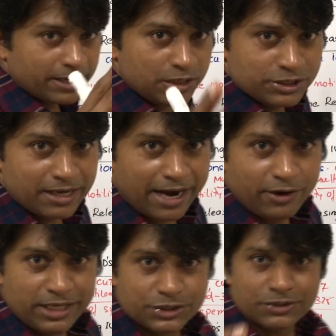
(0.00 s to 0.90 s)
releasing
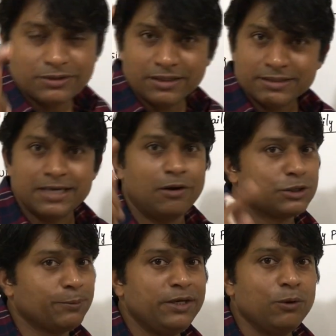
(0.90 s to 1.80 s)
IUDs can
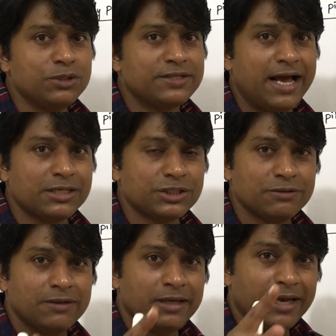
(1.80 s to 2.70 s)
also be used
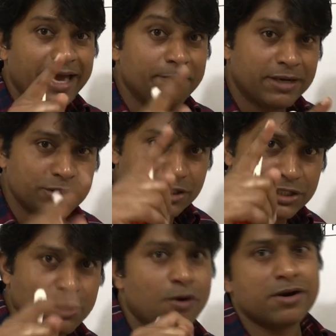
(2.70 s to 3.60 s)
as
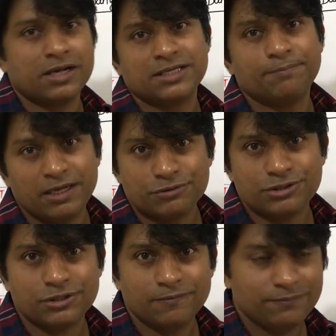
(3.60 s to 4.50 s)
emergency contraceptives.